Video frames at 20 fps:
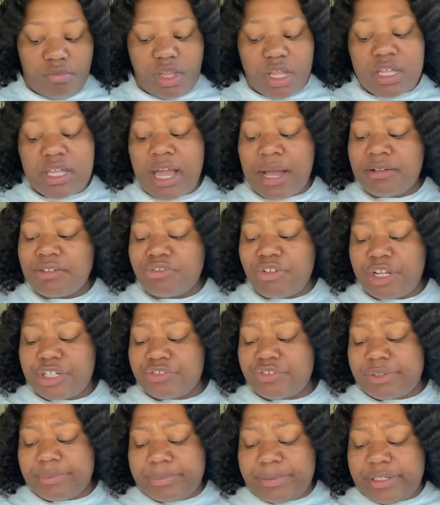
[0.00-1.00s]
Yeah, I'm trying
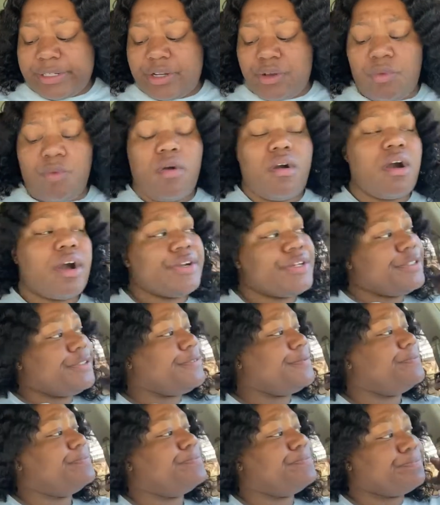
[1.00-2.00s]
to drink plenty of water.
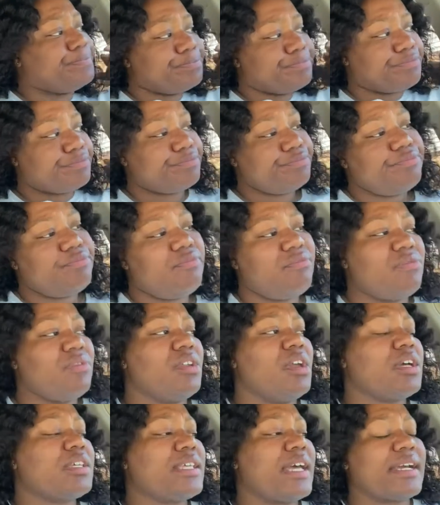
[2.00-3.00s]

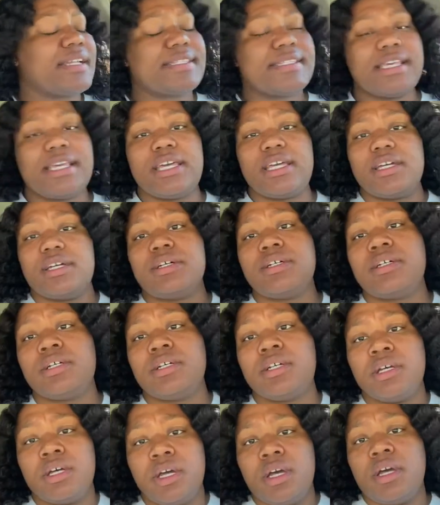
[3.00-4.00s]
I can tell
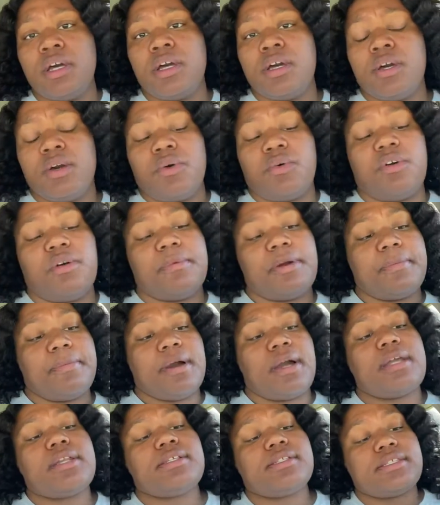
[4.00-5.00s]
when my
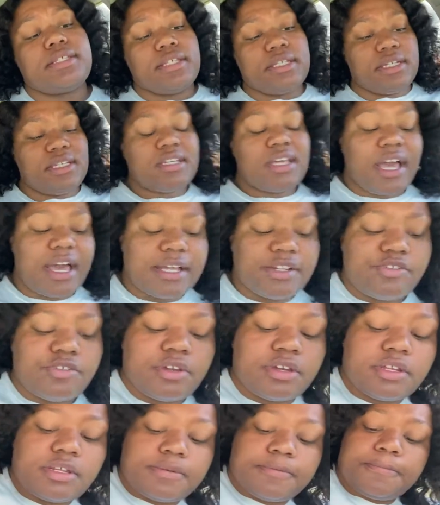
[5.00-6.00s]
body's getting
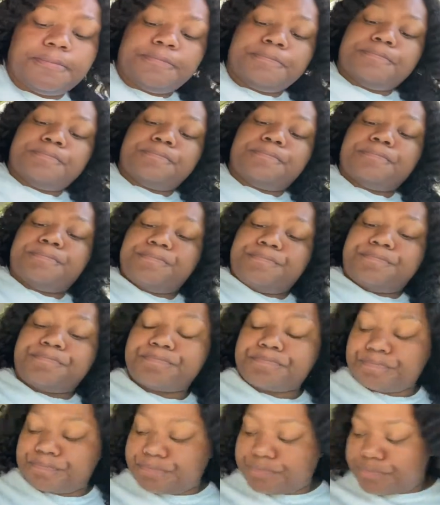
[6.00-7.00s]
dehydrated,
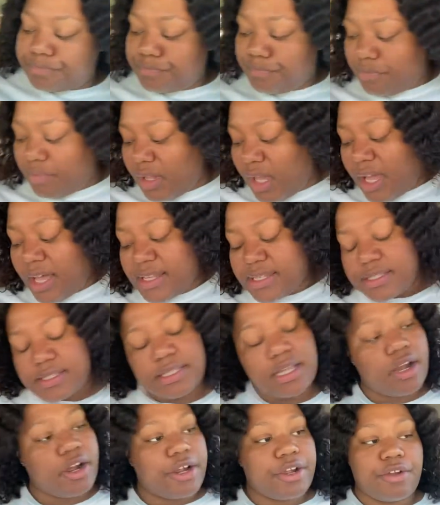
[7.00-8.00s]
I
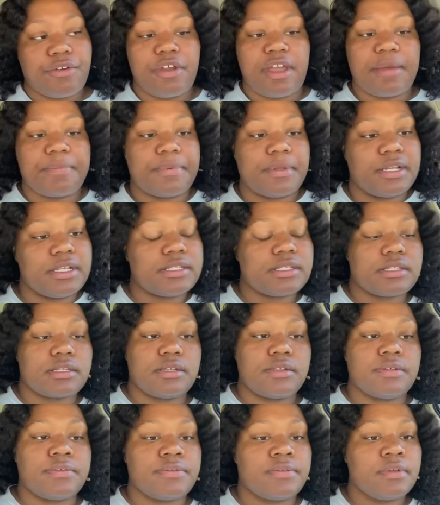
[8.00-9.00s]
start cramping and
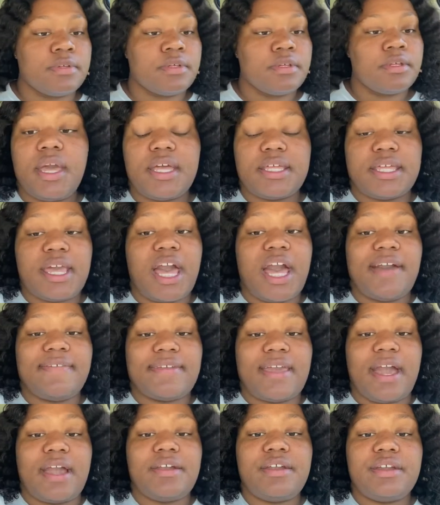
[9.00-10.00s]
stuff. And y'all, if
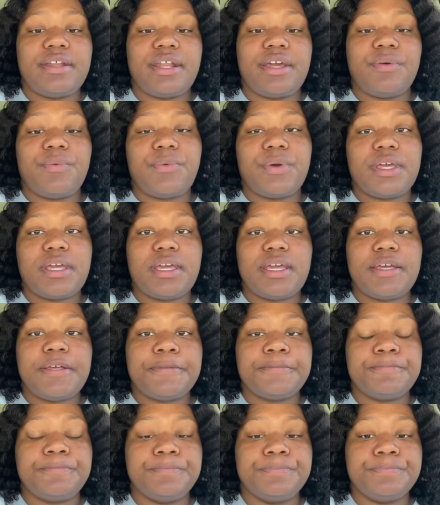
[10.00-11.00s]
y'all hear that
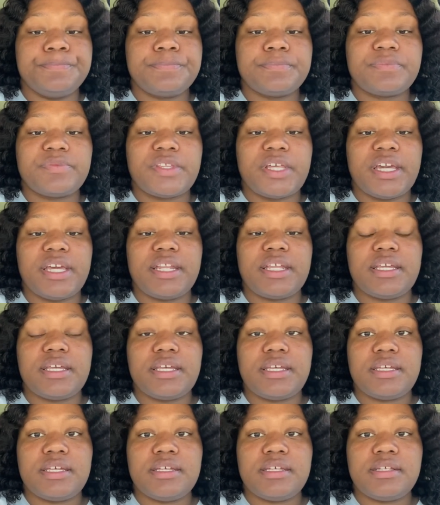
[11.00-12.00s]
wind, that
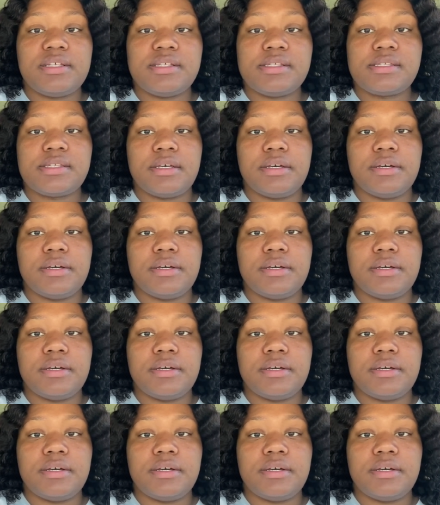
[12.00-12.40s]
is